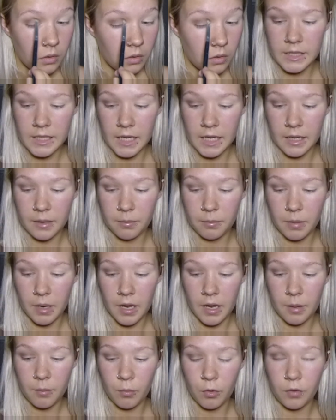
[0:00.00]
Take
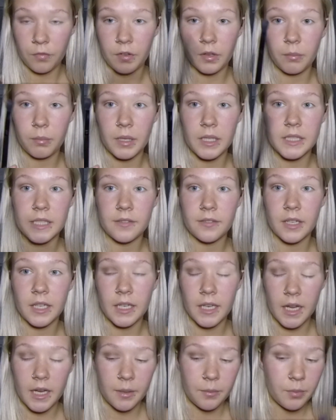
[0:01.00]
my Morphe
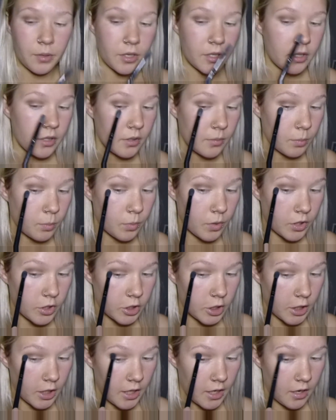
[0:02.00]
B79
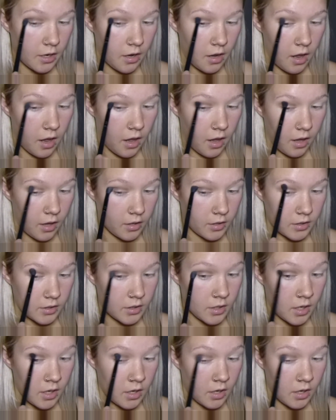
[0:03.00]
brush again and